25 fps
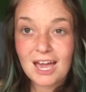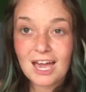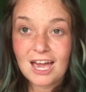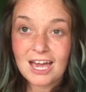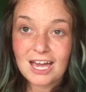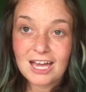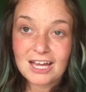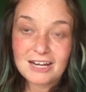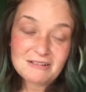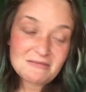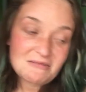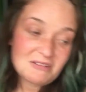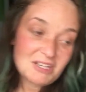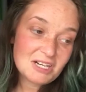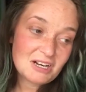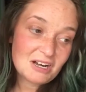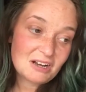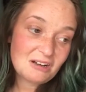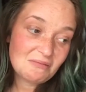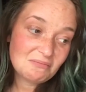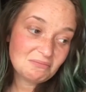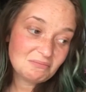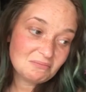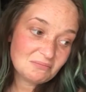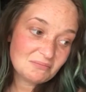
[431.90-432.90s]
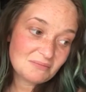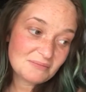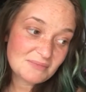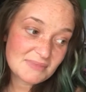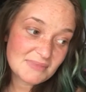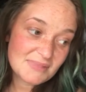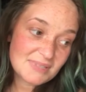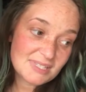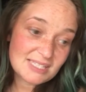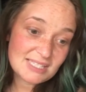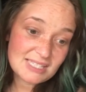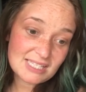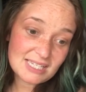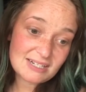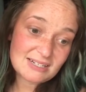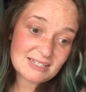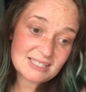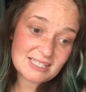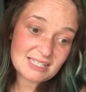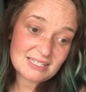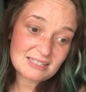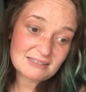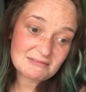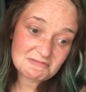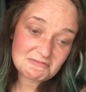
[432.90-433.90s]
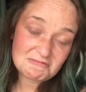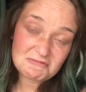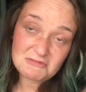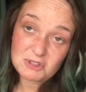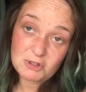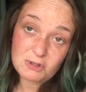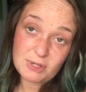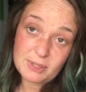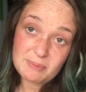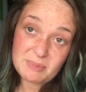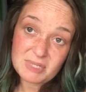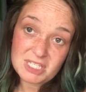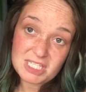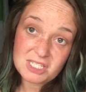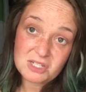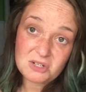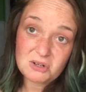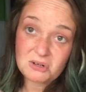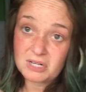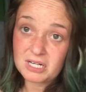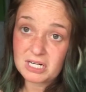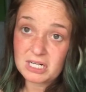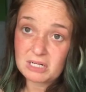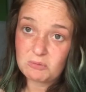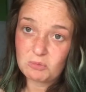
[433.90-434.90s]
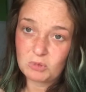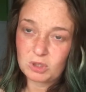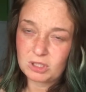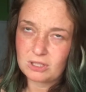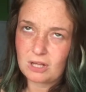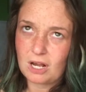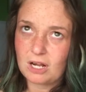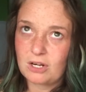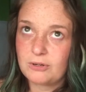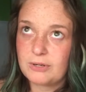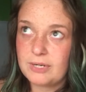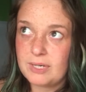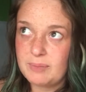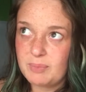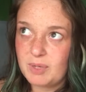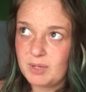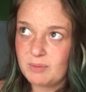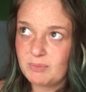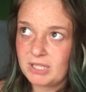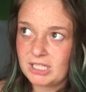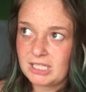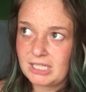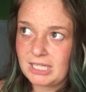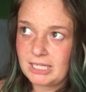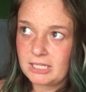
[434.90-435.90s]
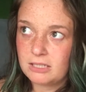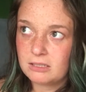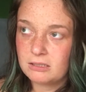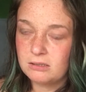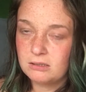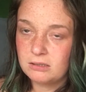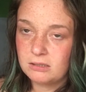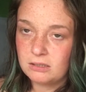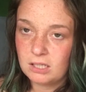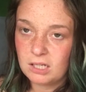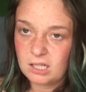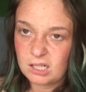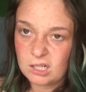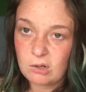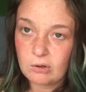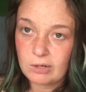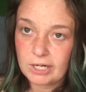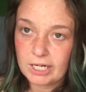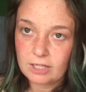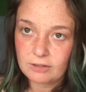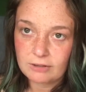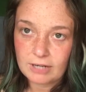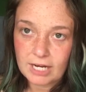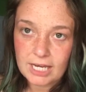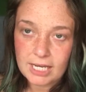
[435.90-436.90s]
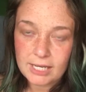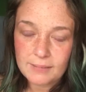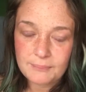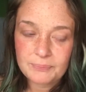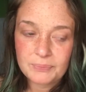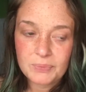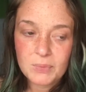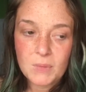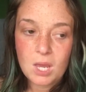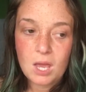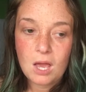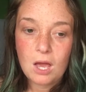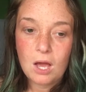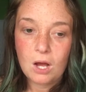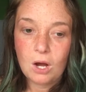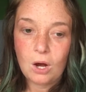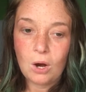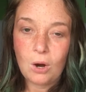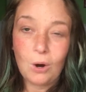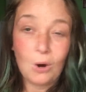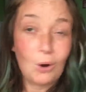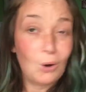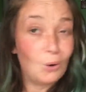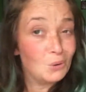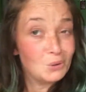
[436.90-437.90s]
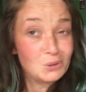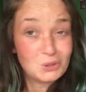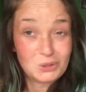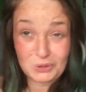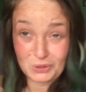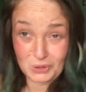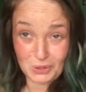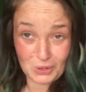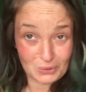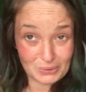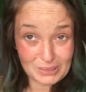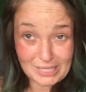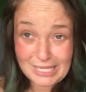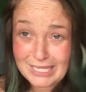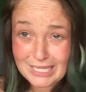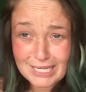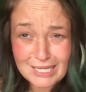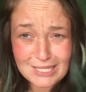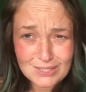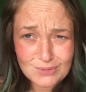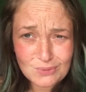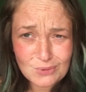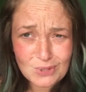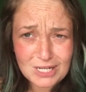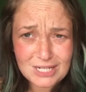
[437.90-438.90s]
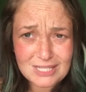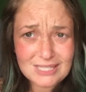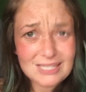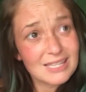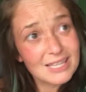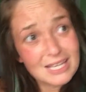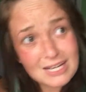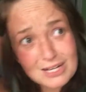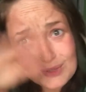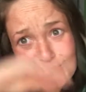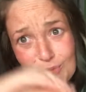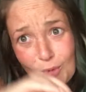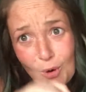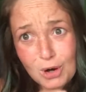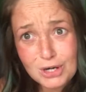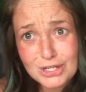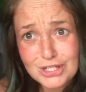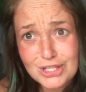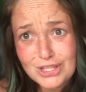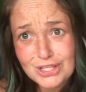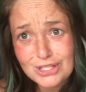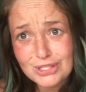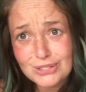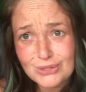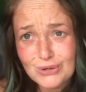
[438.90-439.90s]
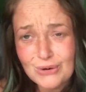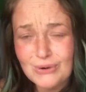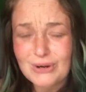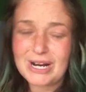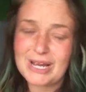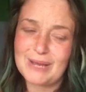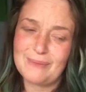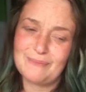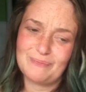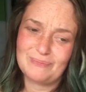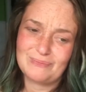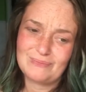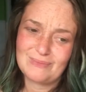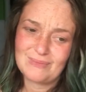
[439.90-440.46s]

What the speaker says: And, you know, seriously, creepy story. Well, not creepy, but, like, annoying, right? Oh, no, it gets worse. There's more to the story.